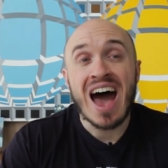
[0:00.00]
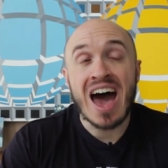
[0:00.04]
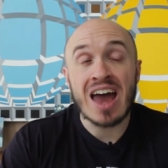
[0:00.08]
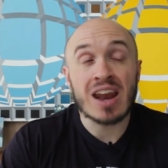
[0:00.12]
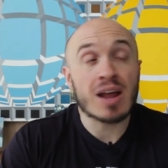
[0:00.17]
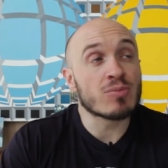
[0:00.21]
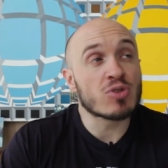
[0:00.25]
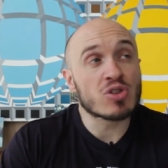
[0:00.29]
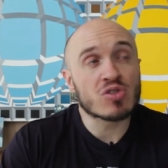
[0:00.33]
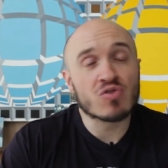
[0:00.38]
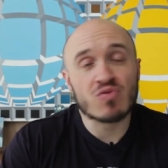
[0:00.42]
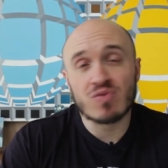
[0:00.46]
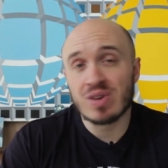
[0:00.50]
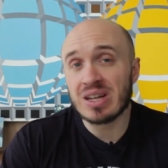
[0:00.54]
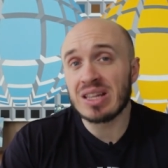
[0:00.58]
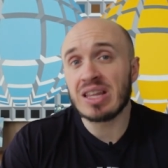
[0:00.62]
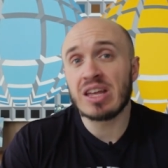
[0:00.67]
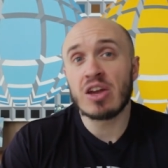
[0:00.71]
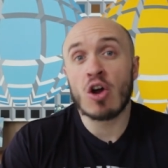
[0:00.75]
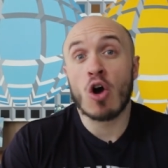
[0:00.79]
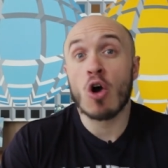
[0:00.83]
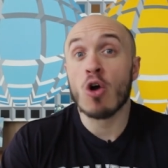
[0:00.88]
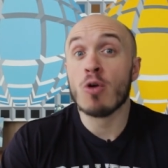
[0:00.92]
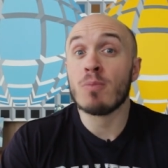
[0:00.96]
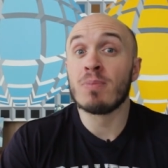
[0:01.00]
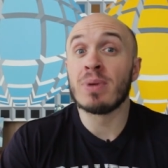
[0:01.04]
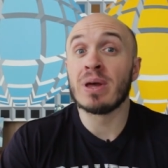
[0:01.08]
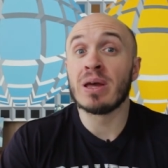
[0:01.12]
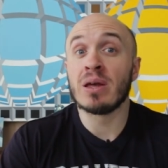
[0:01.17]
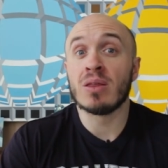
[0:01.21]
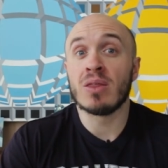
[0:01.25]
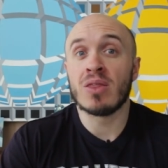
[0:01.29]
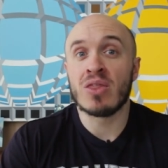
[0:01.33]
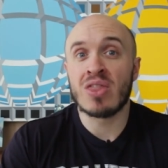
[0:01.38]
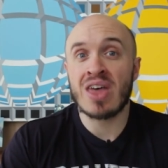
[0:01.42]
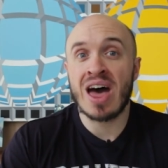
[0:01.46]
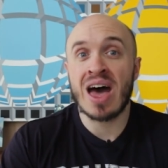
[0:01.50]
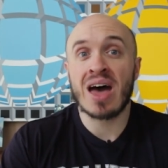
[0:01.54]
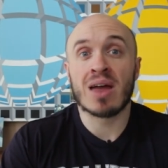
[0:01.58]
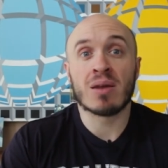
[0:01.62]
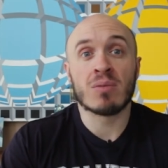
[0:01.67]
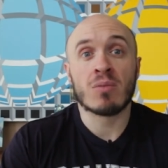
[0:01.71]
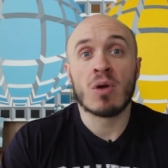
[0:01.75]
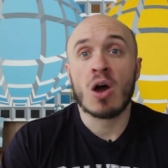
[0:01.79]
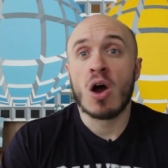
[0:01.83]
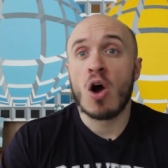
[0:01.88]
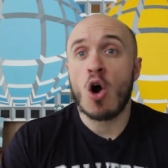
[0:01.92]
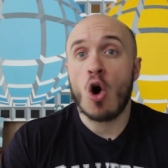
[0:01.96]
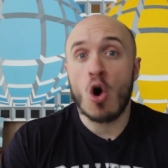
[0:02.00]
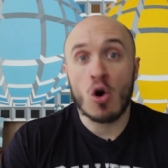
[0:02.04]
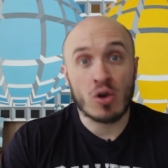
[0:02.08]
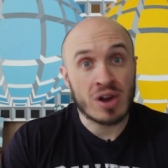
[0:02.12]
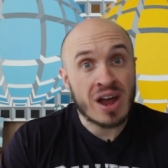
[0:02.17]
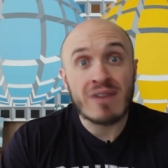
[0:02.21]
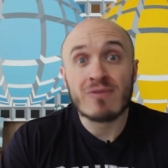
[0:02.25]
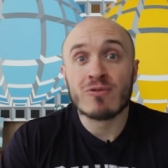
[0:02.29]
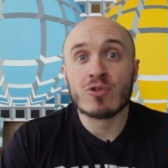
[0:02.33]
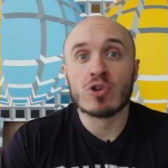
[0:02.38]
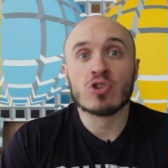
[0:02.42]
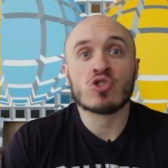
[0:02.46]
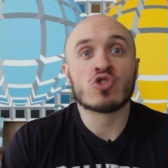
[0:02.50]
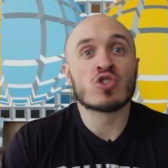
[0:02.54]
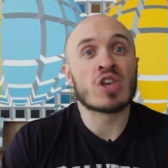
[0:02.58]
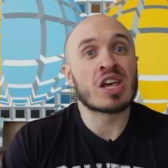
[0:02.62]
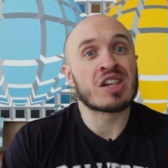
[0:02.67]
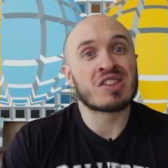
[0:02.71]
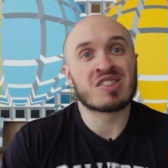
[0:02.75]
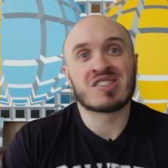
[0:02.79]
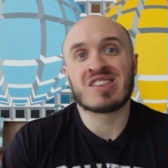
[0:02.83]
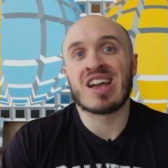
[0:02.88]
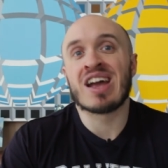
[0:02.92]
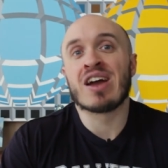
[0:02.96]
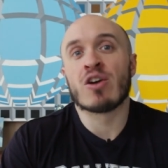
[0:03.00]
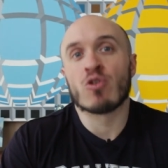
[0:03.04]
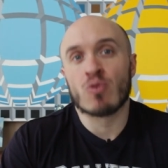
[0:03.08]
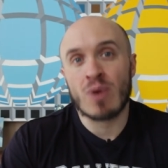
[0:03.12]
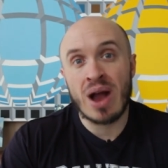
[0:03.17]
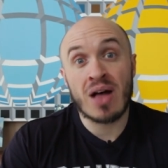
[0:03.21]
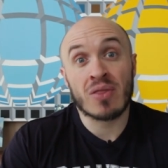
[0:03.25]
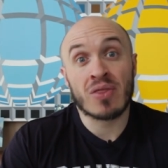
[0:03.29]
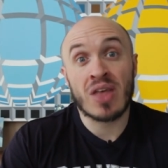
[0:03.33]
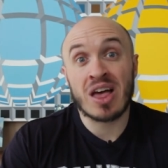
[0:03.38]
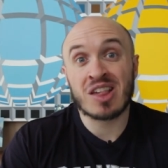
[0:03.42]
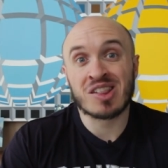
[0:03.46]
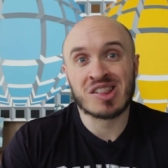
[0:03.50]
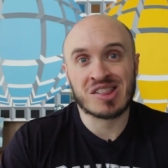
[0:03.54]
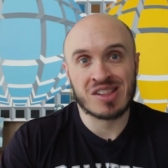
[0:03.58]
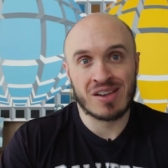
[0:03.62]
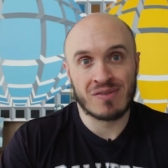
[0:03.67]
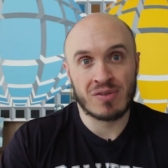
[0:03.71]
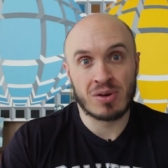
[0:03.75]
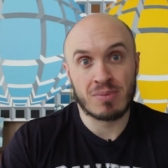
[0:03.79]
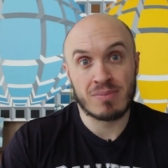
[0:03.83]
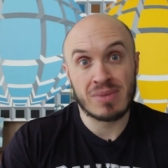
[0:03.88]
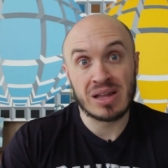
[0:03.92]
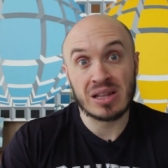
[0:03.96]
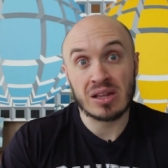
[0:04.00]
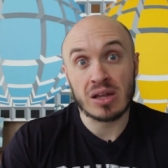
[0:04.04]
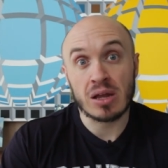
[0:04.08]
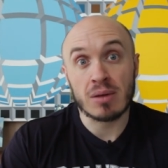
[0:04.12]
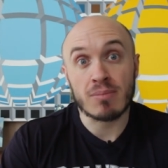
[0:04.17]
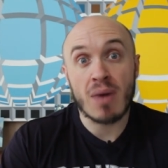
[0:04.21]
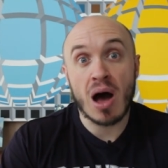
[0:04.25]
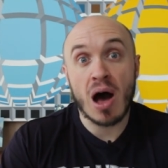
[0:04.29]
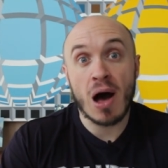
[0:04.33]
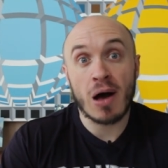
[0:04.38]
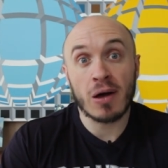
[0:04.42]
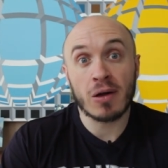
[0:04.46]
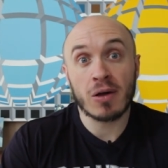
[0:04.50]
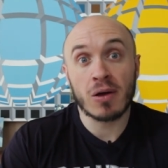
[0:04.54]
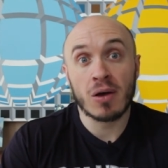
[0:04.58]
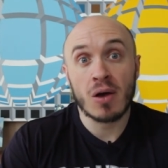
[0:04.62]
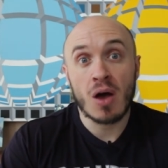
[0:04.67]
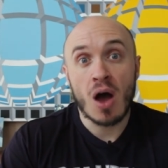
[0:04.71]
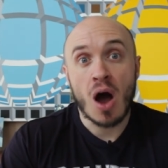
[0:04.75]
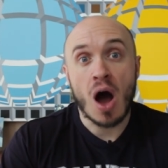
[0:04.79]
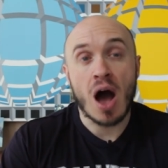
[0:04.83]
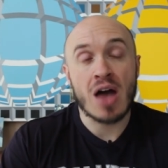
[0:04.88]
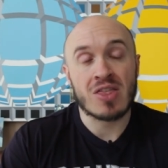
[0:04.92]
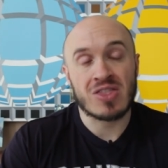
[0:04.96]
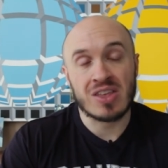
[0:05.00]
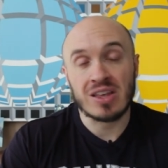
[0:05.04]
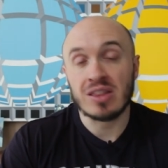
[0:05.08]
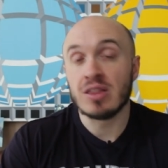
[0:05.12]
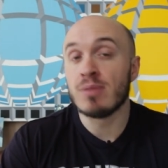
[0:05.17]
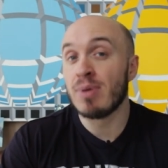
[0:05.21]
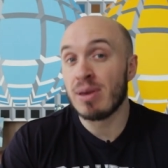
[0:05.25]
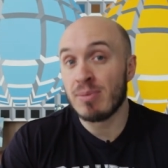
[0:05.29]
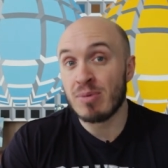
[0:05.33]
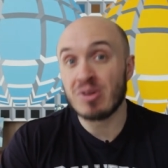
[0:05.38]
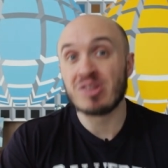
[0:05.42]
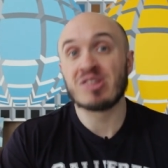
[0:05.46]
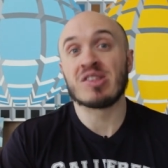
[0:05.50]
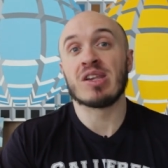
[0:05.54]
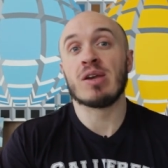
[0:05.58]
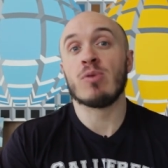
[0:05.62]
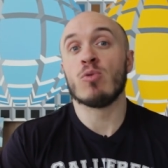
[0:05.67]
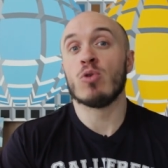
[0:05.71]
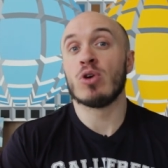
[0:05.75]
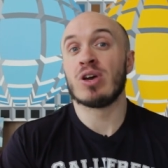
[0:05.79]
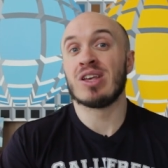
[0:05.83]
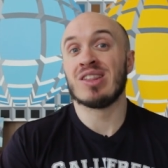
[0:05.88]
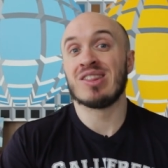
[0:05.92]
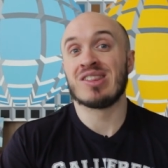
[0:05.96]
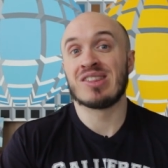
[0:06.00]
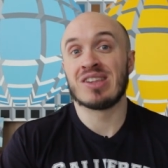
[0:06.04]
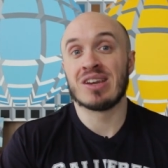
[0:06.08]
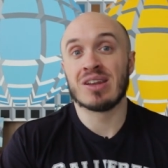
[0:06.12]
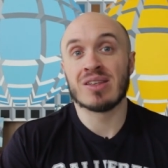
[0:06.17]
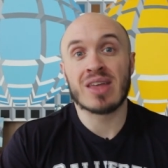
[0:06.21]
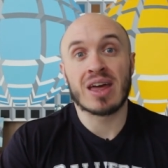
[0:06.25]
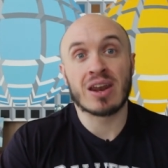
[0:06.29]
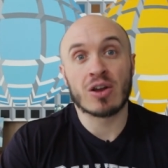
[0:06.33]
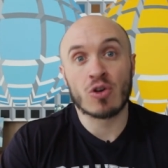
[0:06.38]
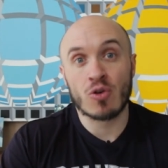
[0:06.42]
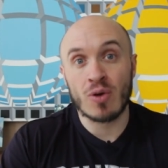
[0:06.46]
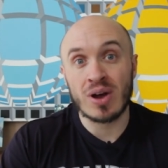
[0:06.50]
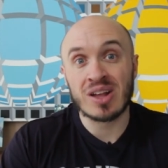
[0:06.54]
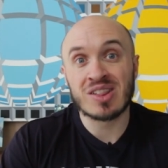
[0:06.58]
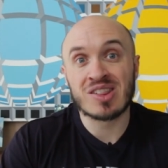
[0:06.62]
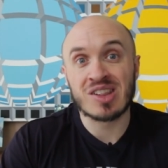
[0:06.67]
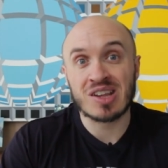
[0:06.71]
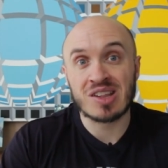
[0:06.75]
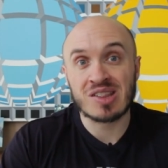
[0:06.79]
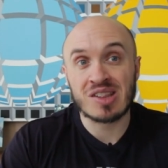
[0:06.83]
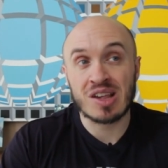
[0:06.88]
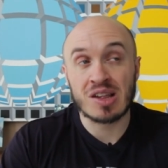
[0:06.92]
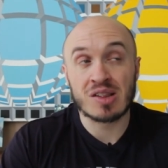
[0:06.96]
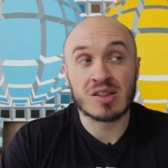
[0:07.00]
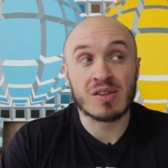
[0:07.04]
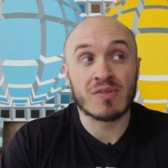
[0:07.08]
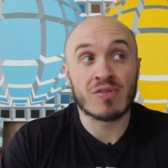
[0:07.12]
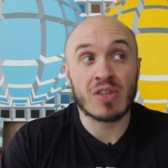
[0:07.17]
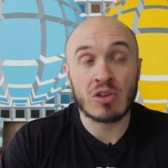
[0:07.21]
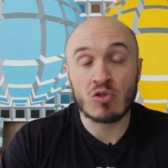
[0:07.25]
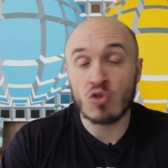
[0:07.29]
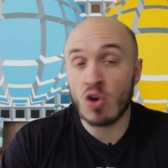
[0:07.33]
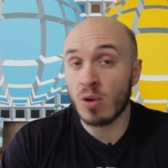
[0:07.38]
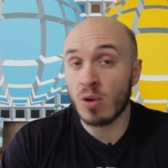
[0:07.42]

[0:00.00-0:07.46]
And I'm just really hoping that on average they stay around that 7 million mark. I think the BBC would consider that a great success. If they